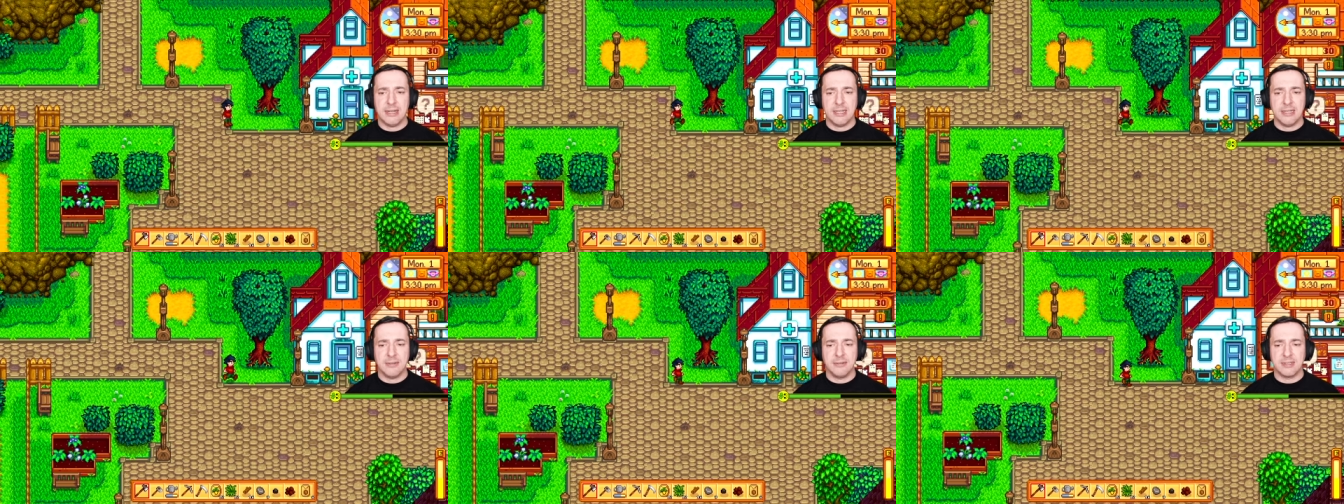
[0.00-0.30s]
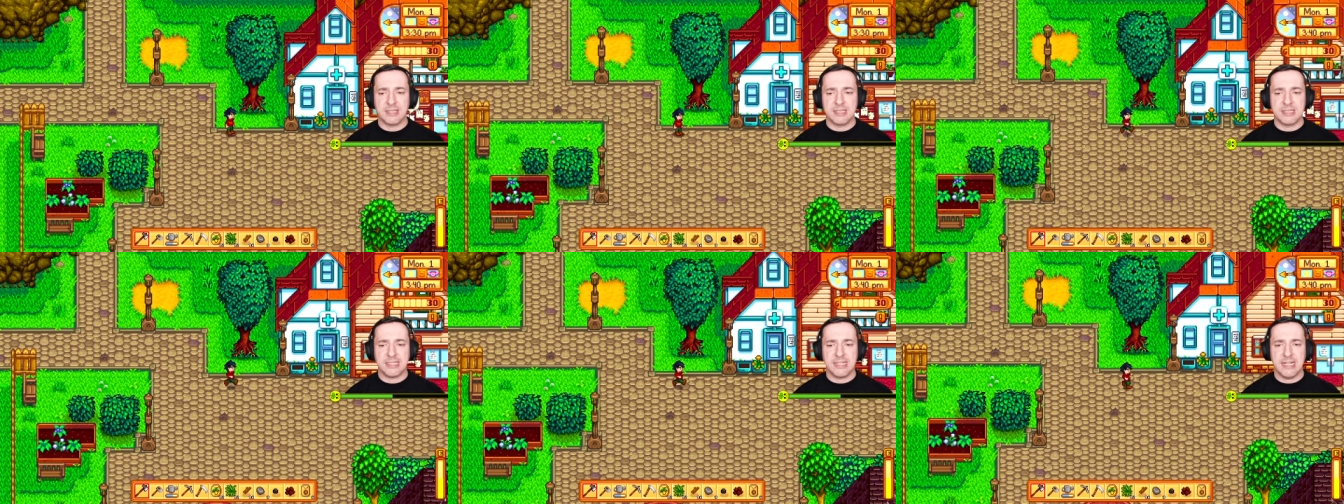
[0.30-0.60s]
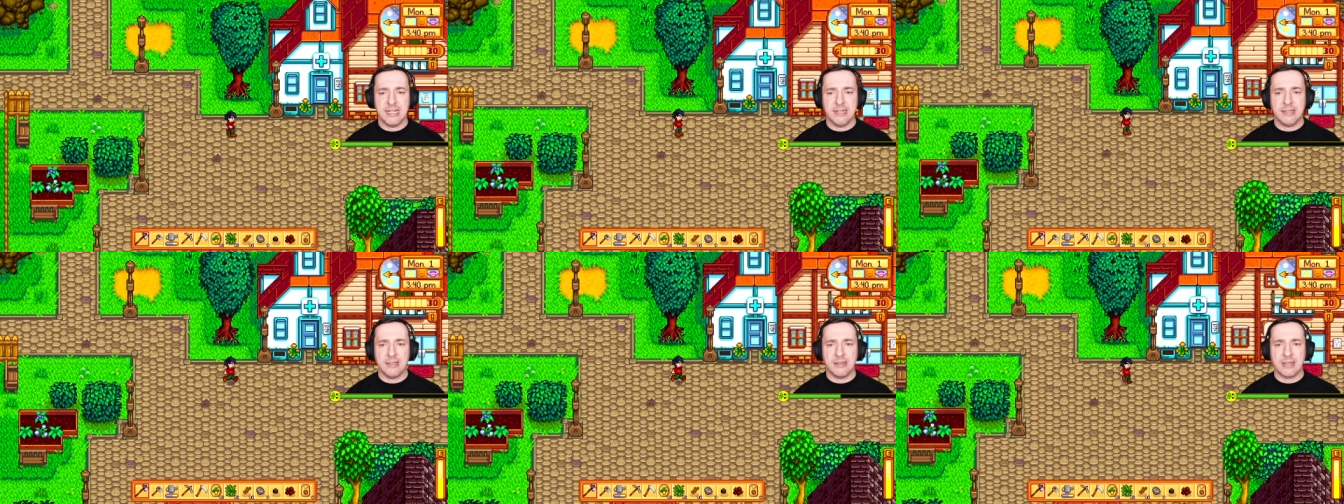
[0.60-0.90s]
and you will
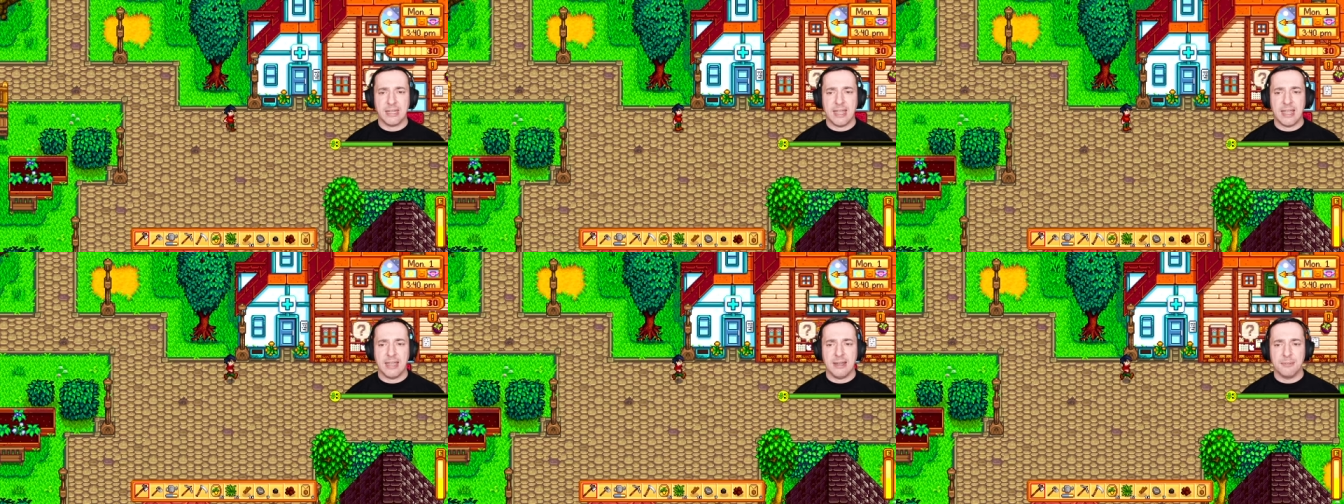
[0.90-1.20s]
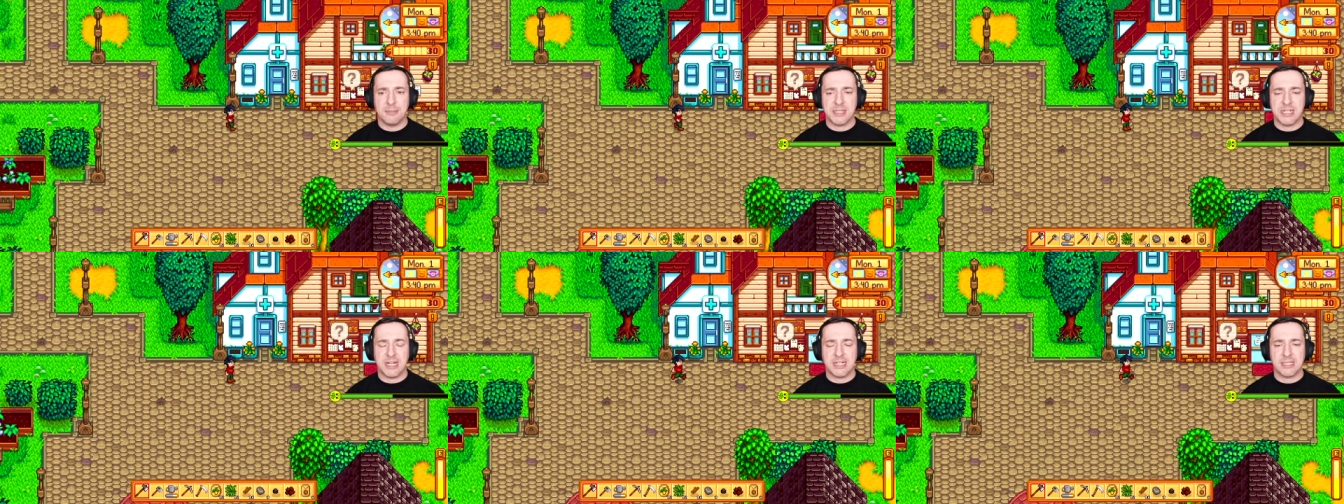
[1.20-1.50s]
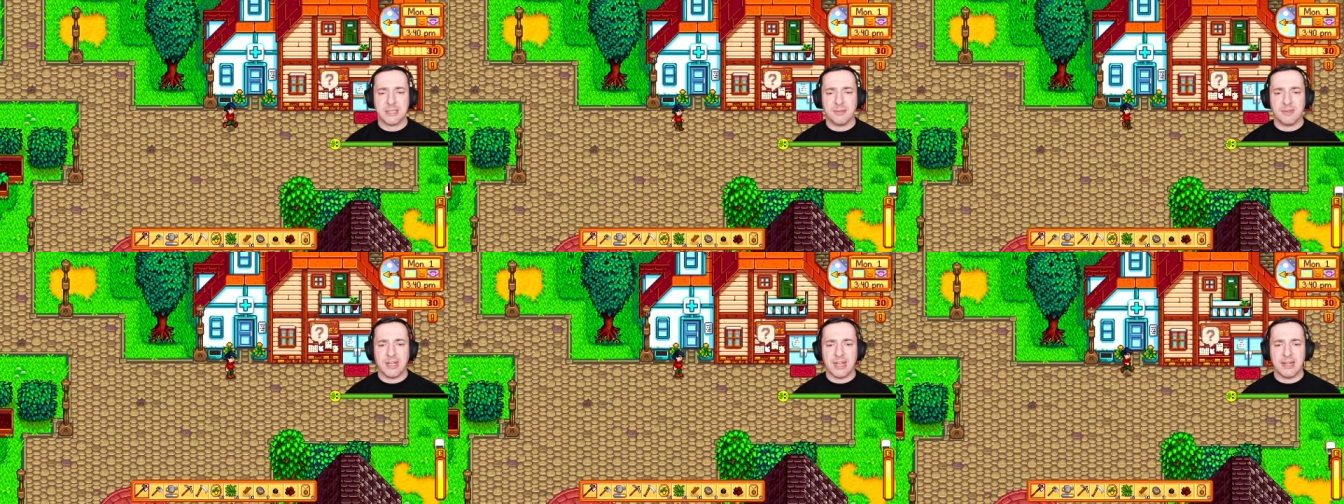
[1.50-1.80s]
see that
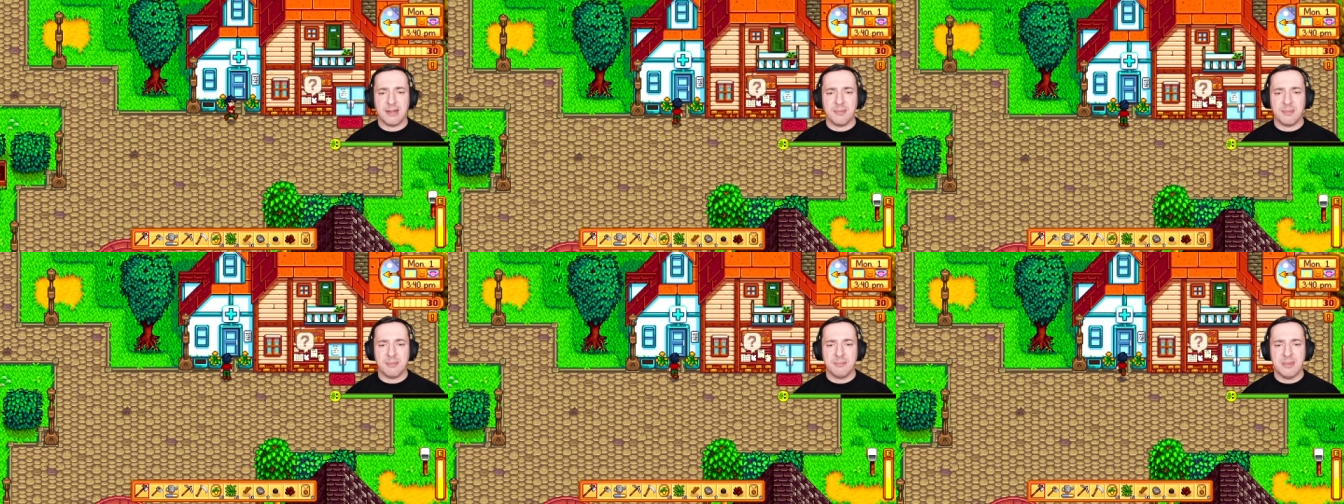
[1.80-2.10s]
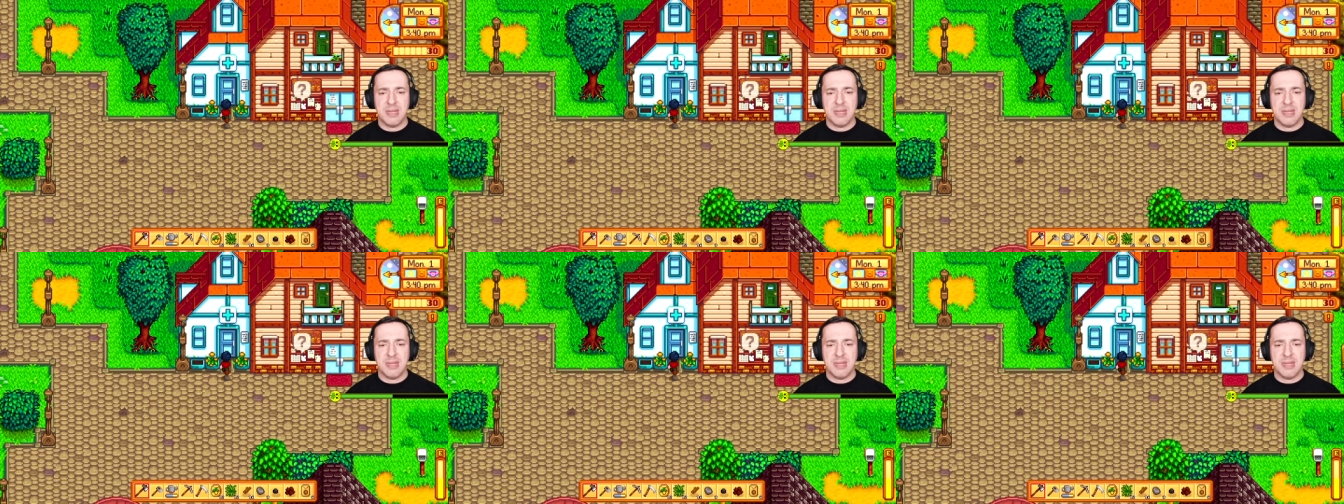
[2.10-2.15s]
objective we had of